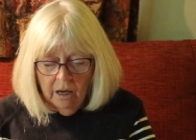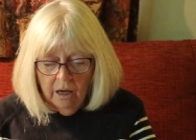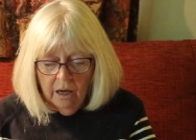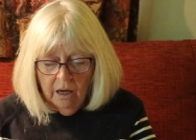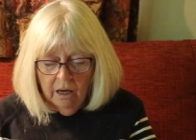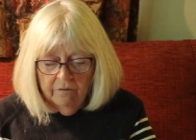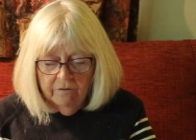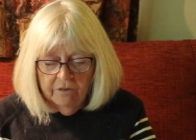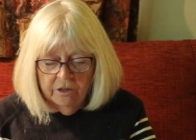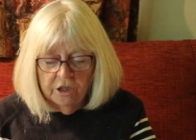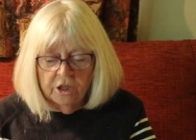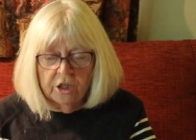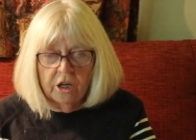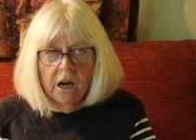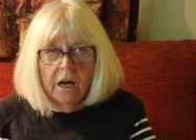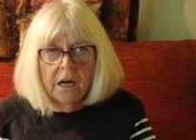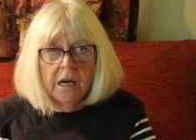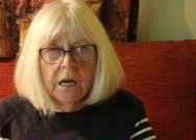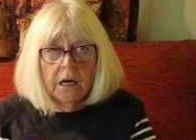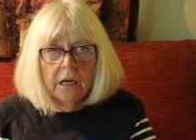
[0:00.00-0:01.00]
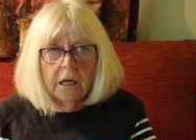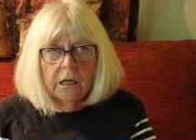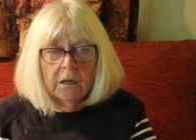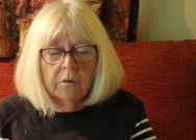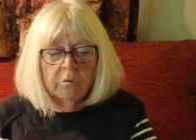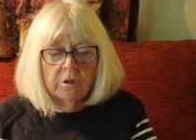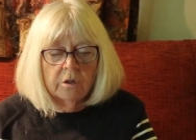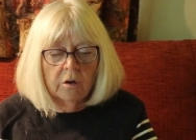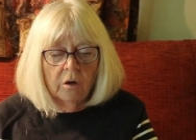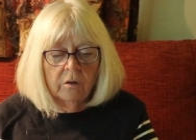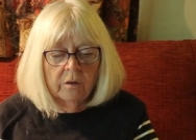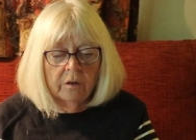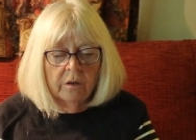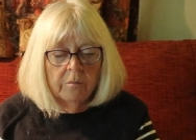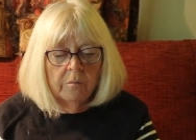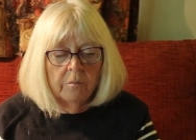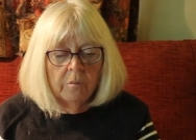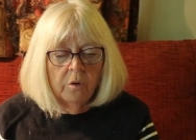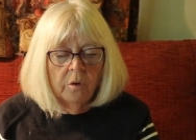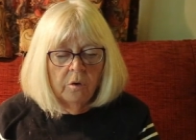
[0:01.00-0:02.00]
Her vagina was on the
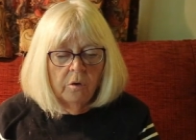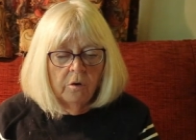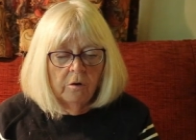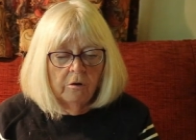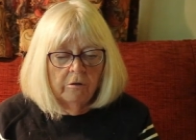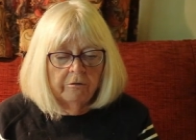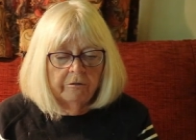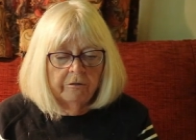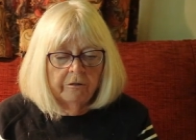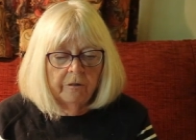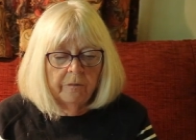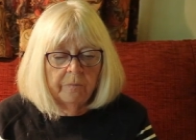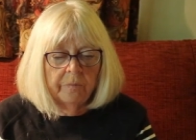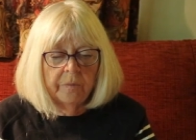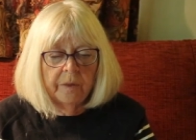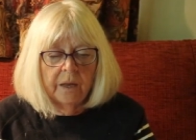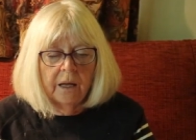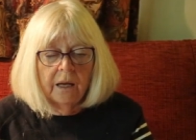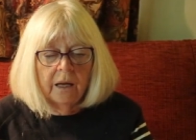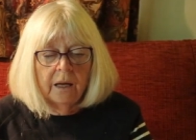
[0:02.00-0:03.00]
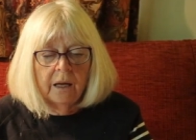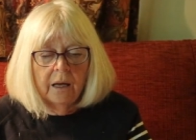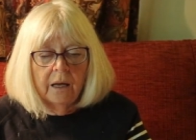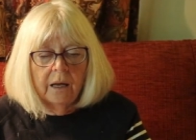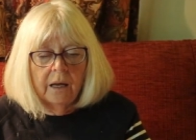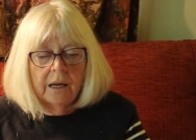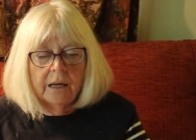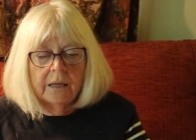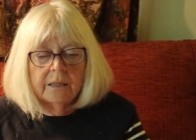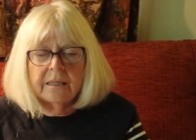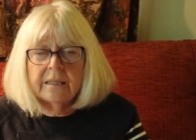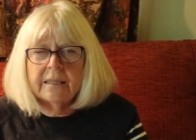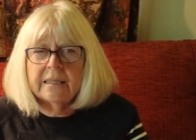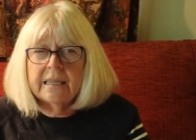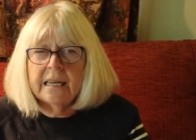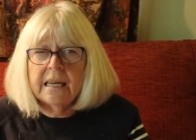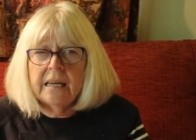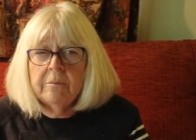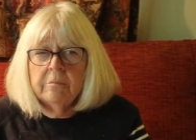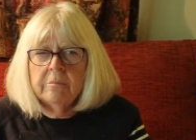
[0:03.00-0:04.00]
move. It
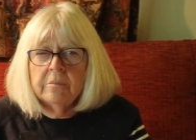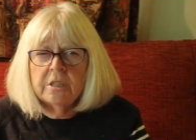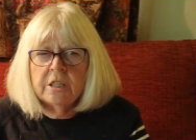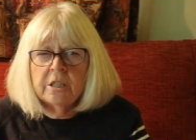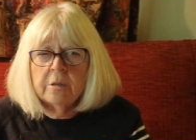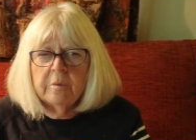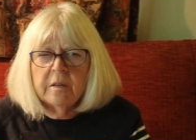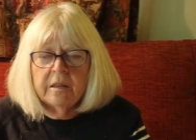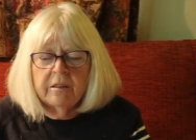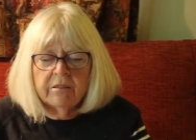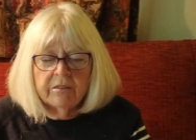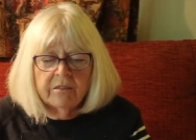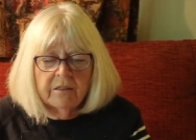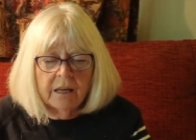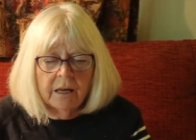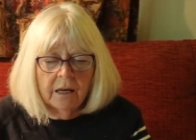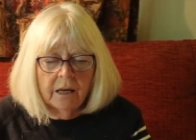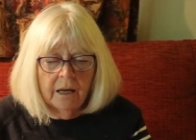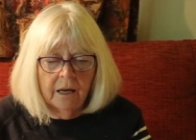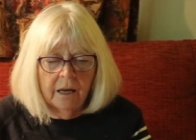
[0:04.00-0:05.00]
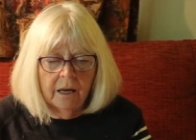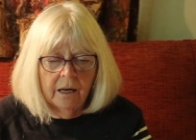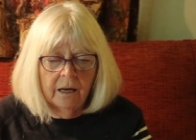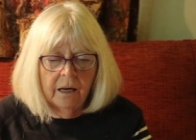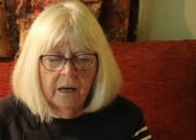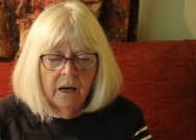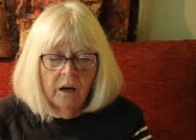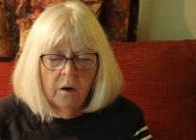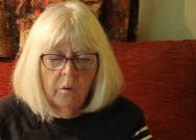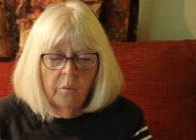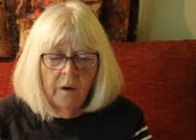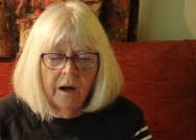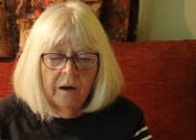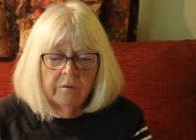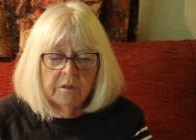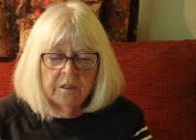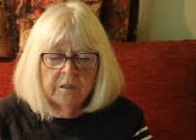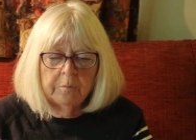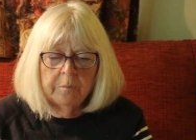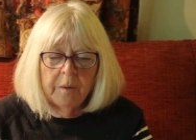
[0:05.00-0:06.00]
seemed to be thinking where
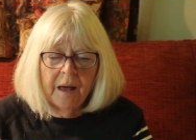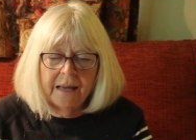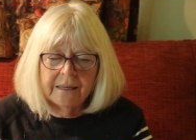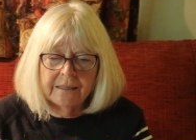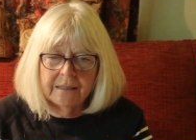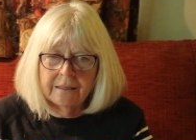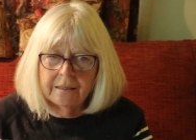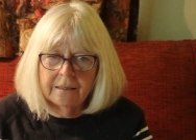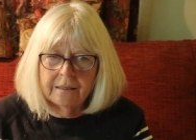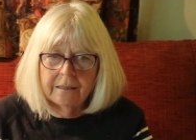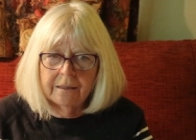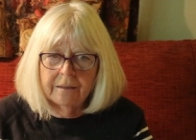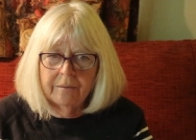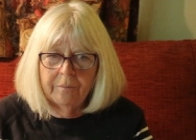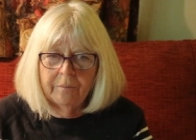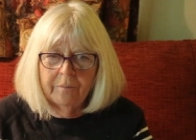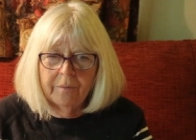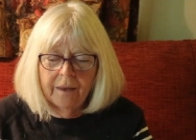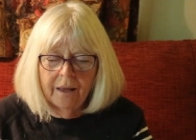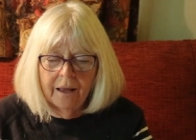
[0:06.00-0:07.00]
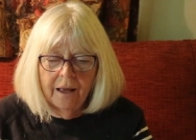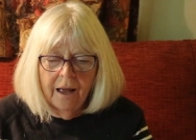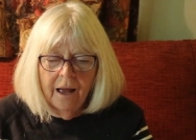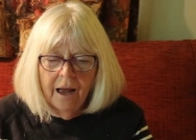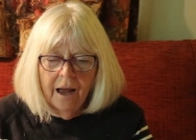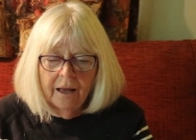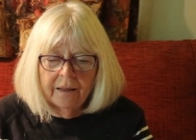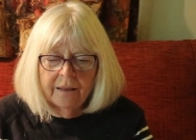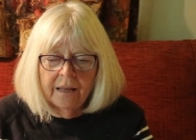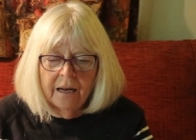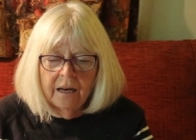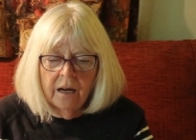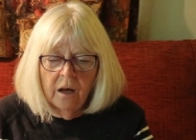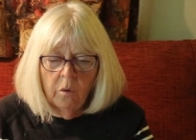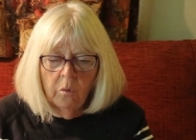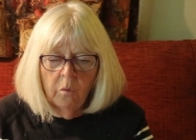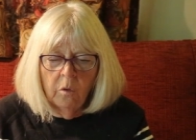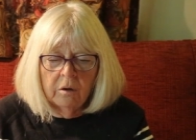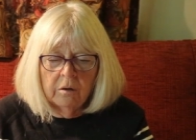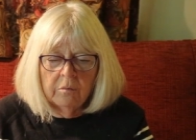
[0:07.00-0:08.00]
was best. And then
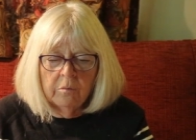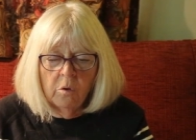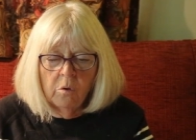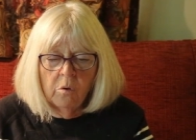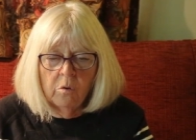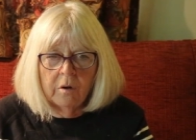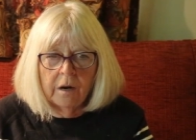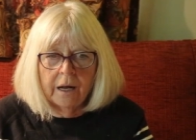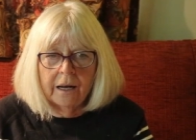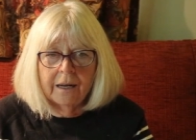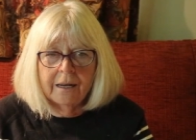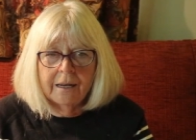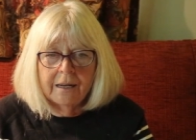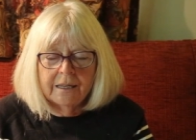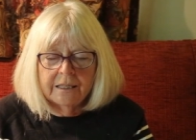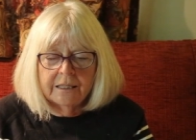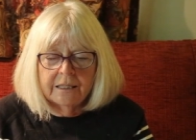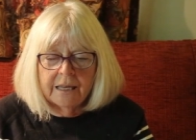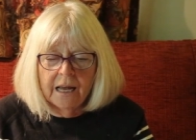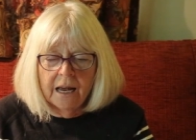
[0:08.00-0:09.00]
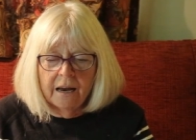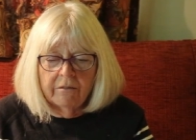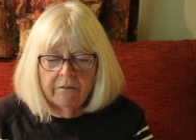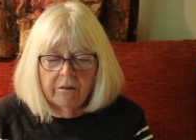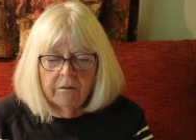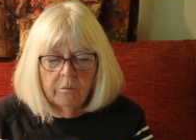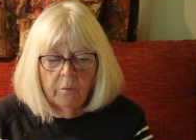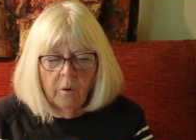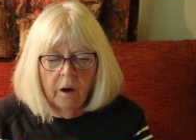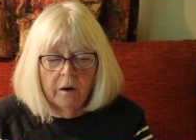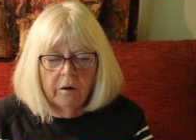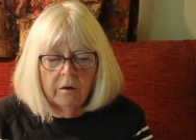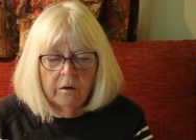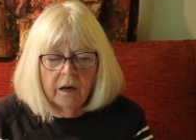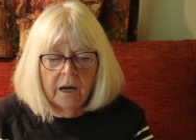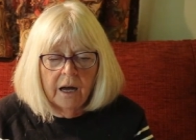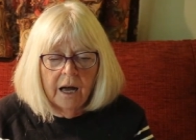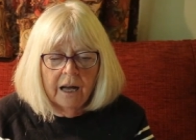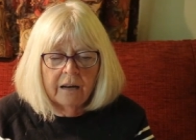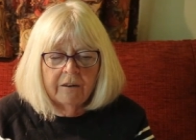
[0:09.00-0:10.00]
one morning, Sarah
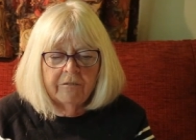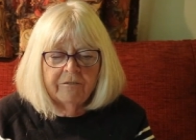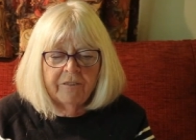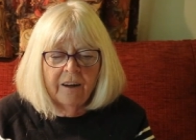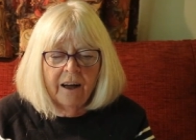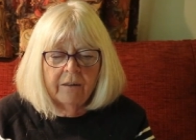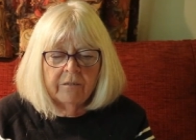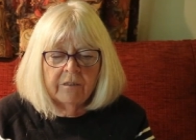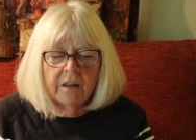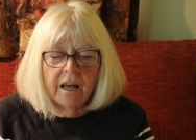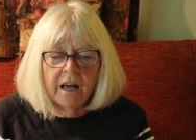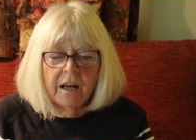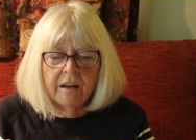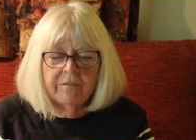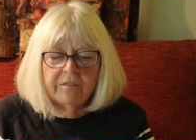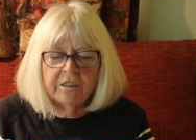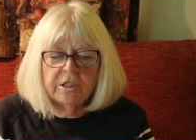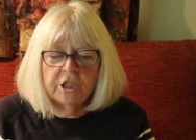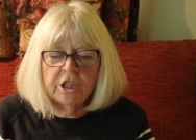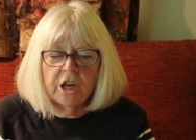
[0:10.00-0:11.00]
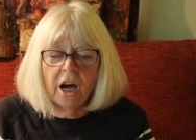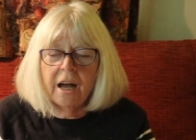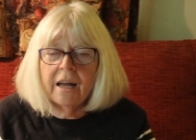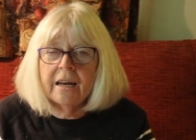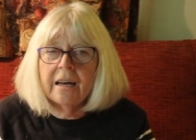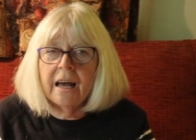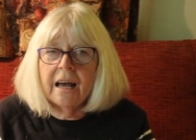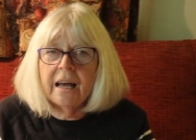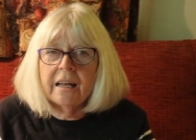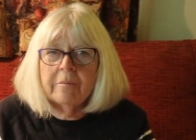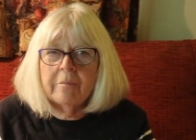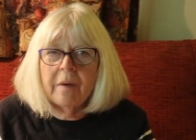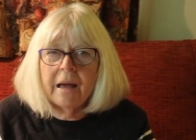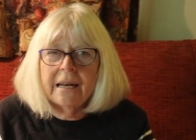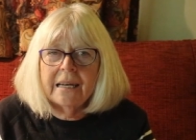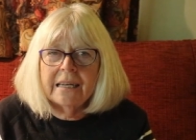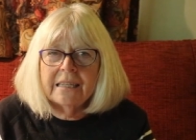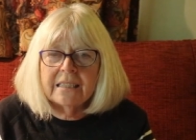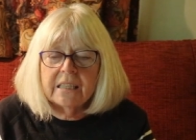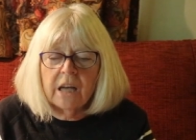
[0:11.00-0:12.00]
woke and found that her vagina had
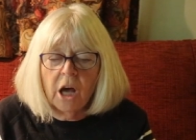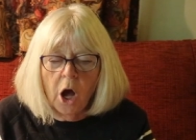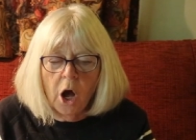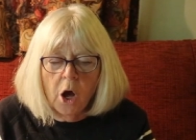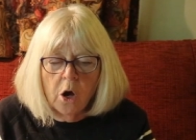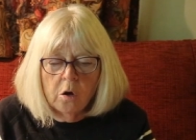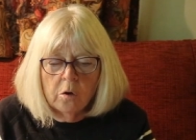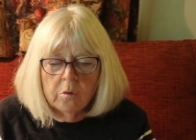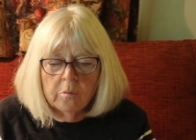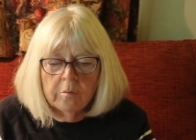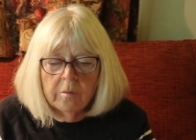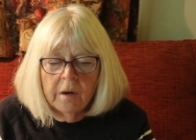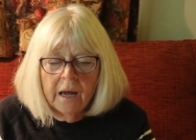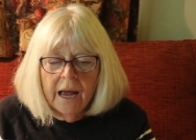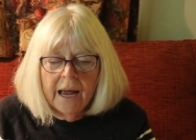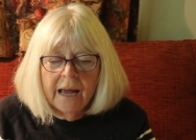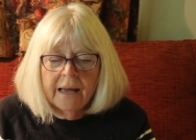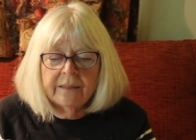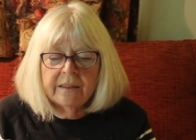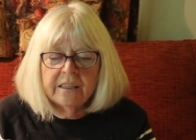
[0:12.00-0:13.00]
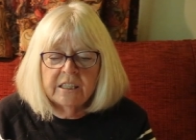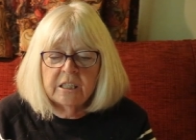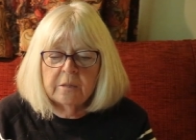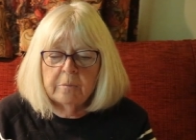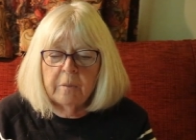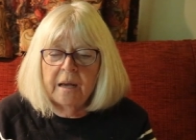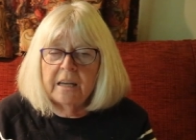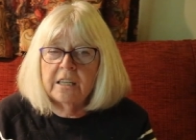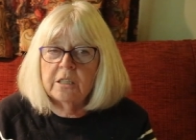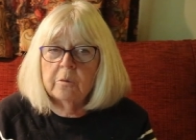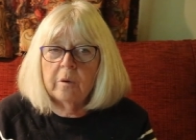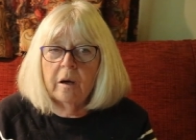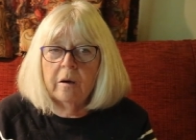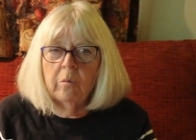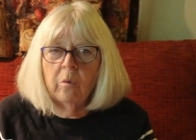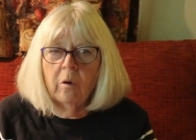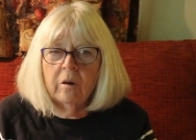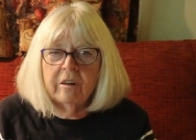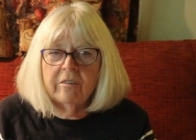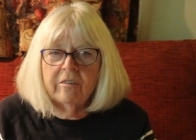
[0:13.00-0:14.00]
made its home in the space where
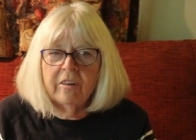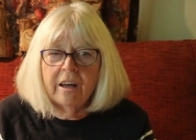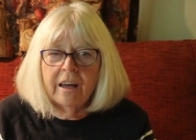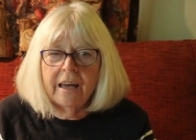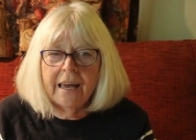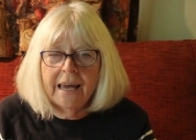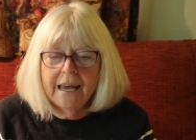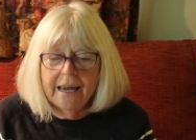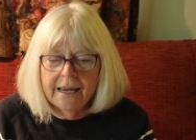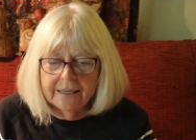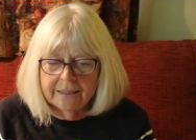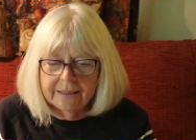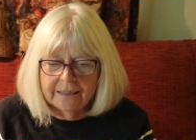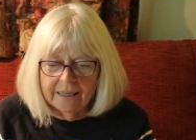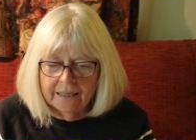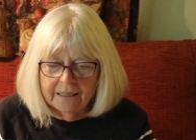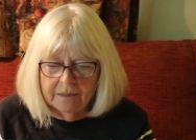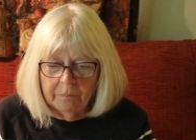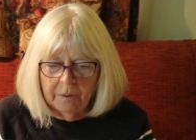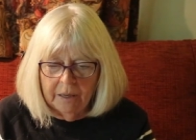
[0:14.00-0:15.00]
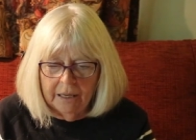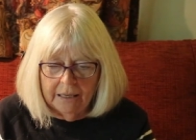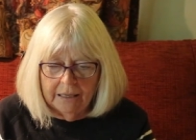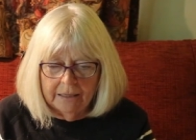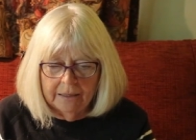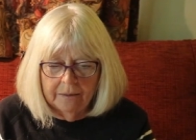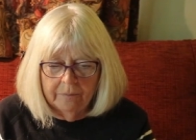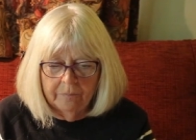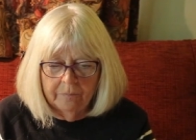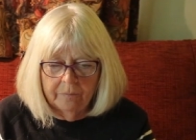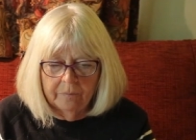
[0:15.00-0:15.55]
one of her ears had been.